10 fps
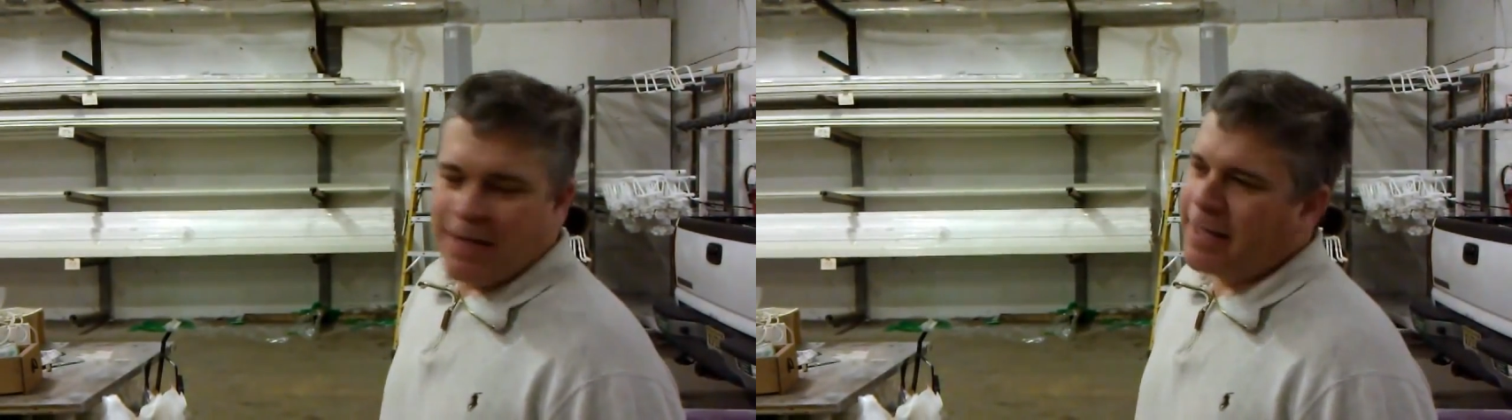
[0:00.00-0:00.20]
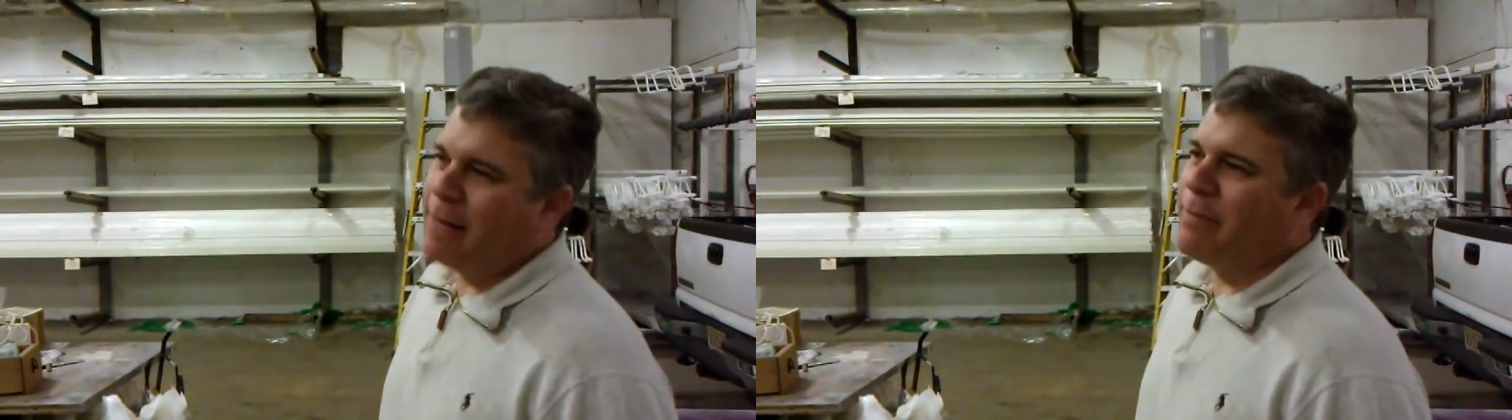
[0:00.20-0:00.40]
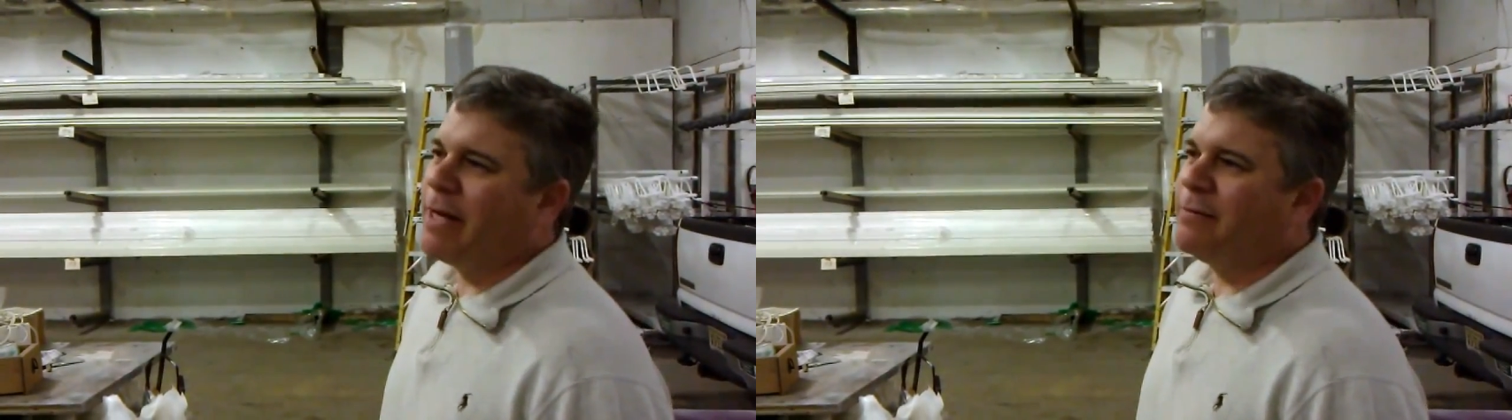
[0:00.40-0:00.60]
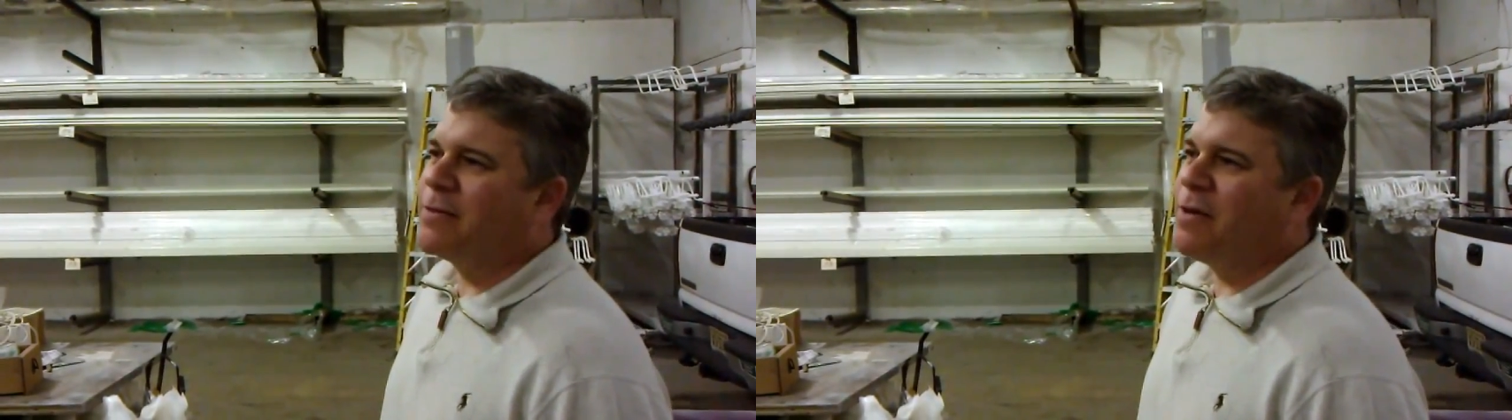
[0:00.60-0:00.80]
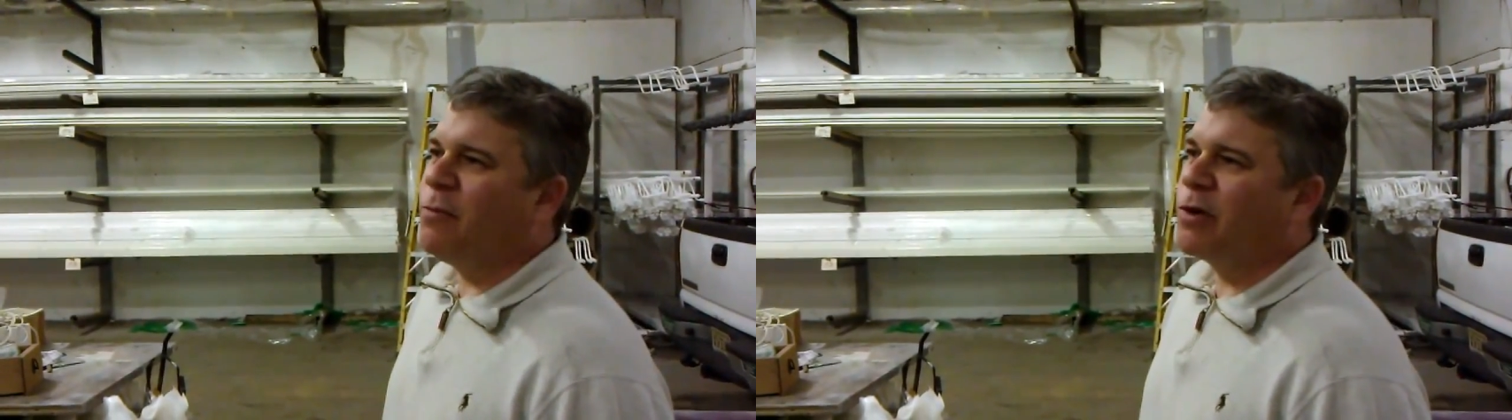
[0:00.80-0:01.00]
kind of kept
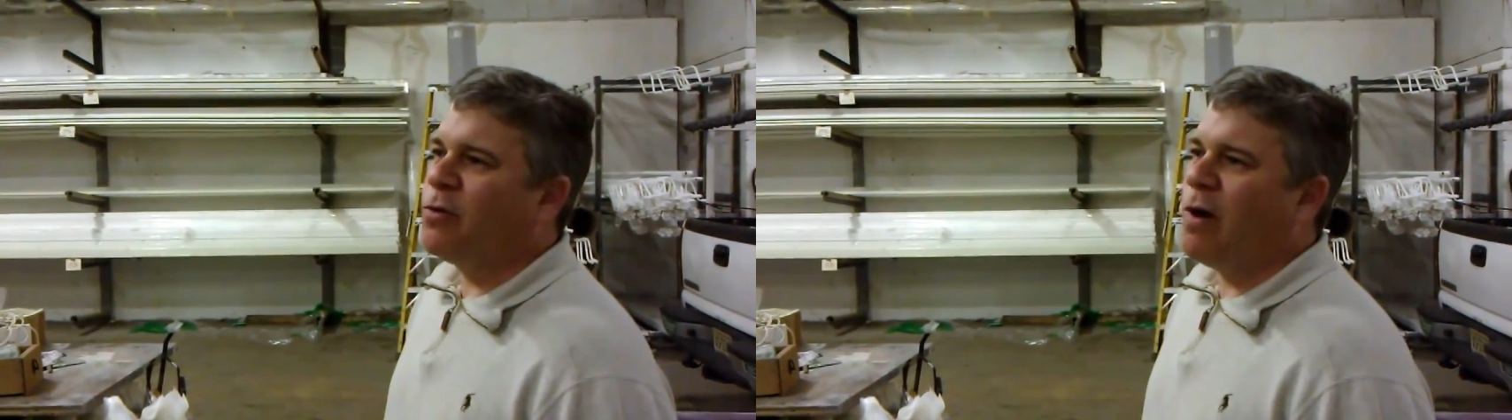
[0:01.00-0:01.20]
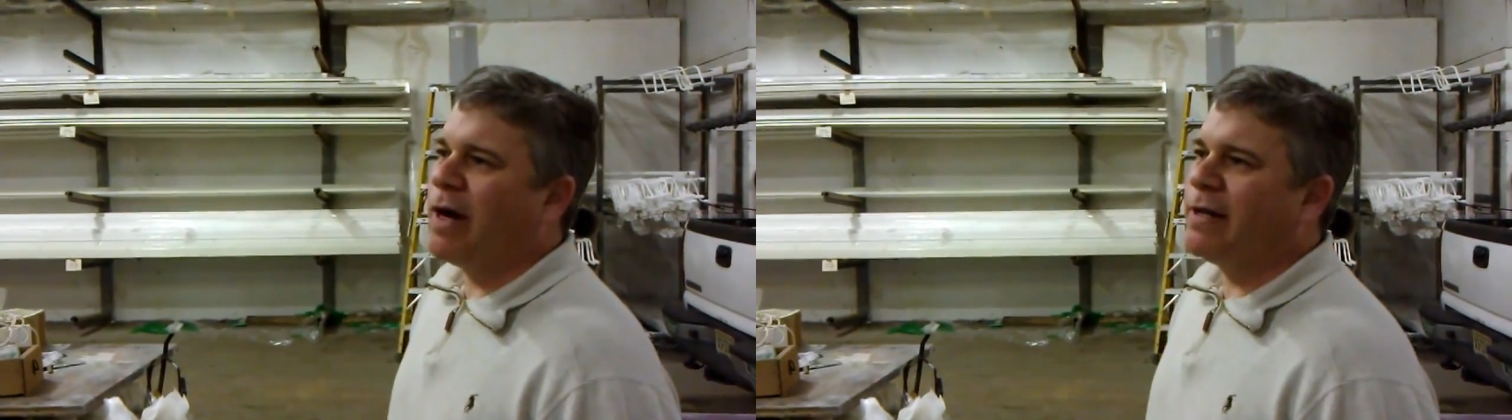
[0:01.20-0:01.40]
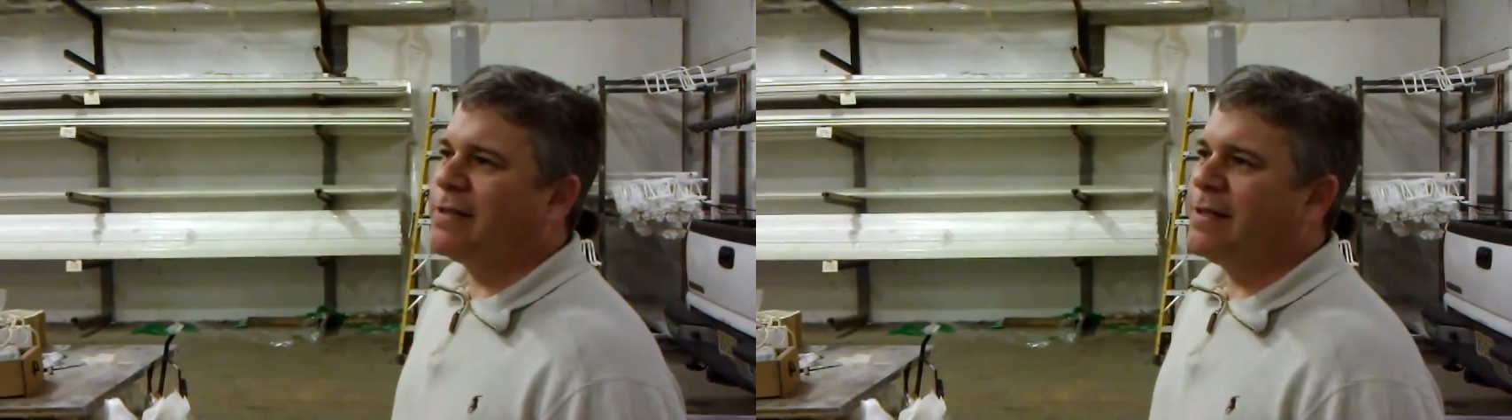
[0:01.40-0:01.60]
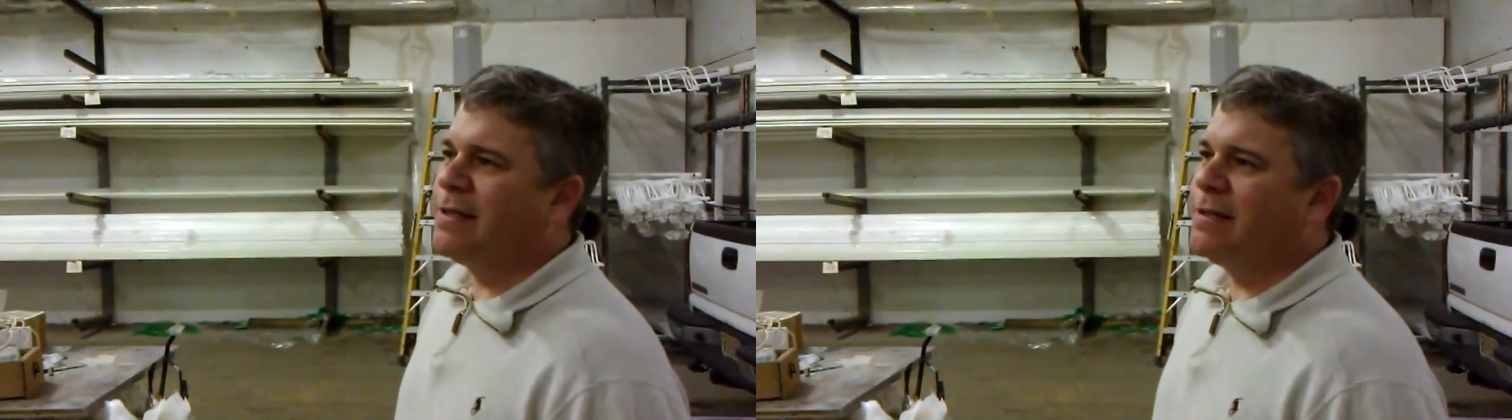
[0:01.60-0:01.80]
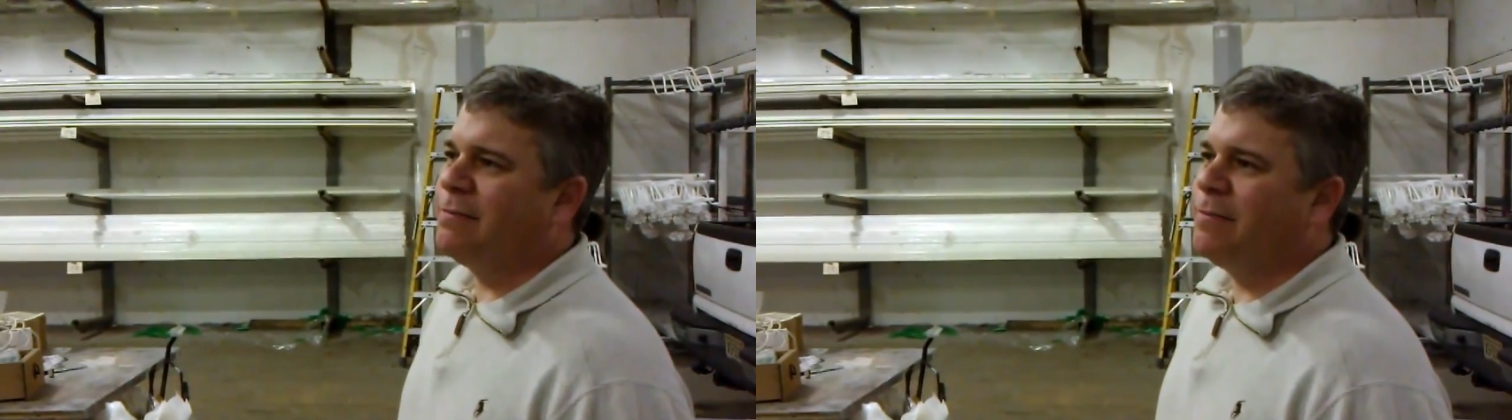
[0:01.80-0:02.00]
that somewhat quiet.
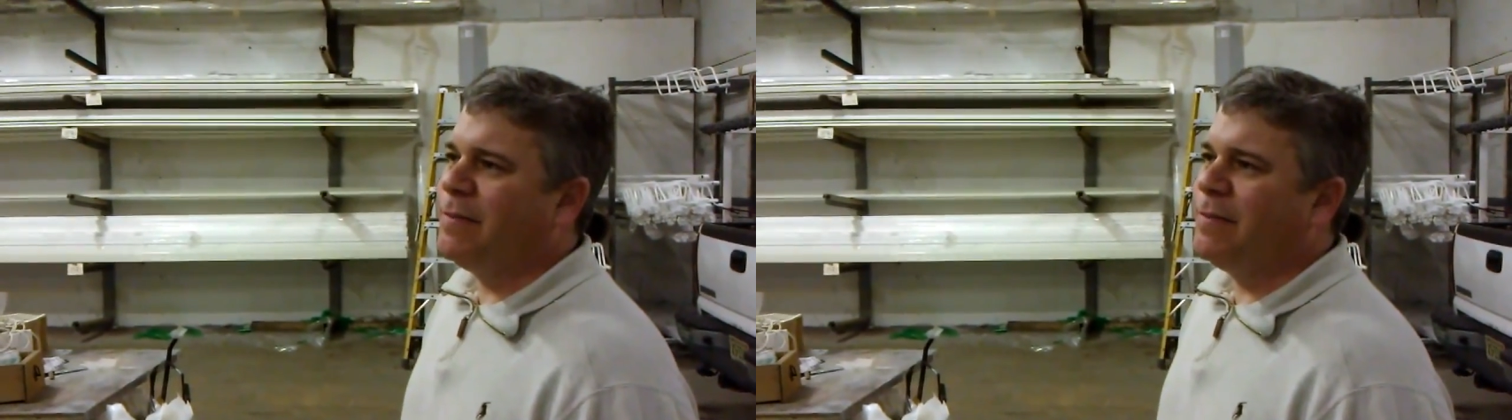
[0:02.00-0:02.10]
That